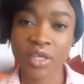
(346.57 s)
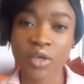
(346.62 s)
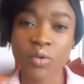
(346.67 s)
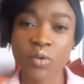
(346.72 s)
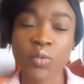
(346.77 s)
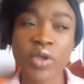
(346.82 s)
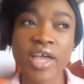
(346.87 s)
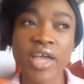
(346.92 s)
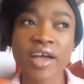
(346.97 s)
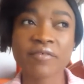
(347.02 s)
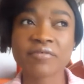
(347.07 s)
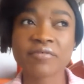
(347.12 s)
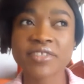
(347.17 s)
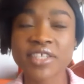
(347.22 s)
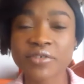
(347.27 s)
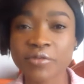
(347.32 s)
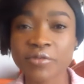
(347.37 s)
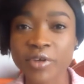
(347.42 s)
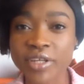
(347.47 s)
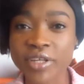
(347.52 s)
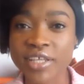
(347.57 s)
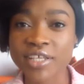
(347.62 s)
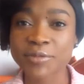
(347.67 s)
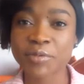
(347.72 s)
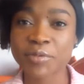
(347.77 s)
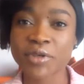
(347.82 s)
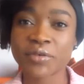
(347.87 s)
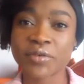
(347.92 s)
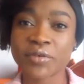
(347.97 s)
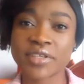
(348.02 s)
We have different
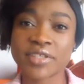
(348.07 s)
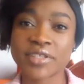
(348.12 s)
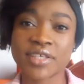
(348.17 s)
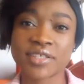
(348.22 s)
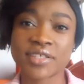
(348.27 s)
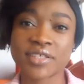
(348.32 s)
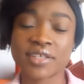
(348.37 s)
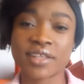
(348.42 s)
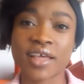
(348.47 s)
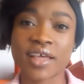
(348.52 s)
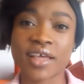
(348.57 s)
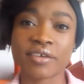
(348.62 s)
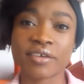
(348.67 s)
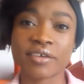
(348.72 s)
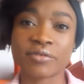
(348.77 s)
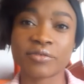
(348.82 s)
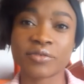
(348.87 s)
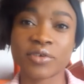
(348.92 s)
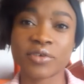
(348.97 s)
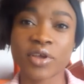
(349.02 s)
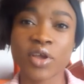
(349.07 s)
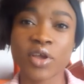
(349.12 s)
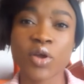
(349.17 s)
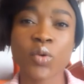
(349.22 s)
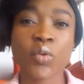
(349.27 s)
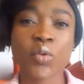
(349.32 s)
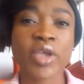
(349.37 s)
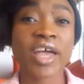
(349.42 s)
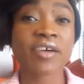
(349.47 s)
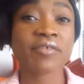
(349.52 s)
experiences in life.
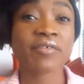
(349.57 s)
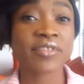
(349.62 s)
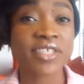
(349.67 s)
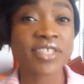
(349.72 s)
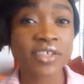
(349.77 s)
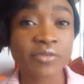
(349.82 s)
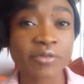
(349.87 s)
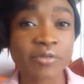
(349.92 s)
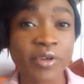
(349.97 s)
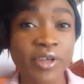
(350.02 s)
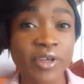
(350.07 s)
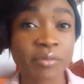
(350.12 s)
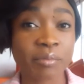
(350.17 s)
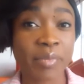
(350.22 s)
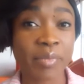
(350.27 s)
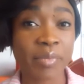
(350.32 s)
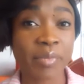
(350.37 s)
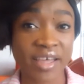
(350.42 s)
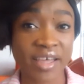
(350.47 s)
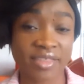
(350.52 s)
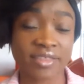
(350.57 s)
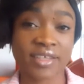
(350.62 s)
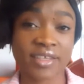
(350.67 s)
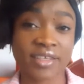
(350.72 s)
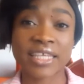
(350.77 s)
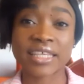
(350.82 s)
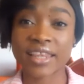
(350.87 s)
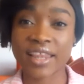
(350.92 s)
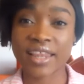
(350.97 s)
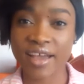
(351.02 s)
We have different paths
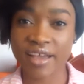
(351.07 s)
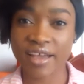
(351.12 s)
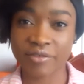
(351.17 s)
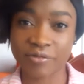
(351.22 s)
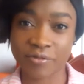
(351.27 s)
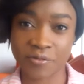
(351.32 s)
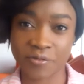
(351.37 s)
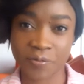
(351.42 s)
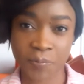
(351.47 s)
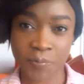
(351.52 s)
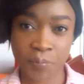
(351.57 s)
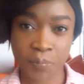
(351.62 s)
in life.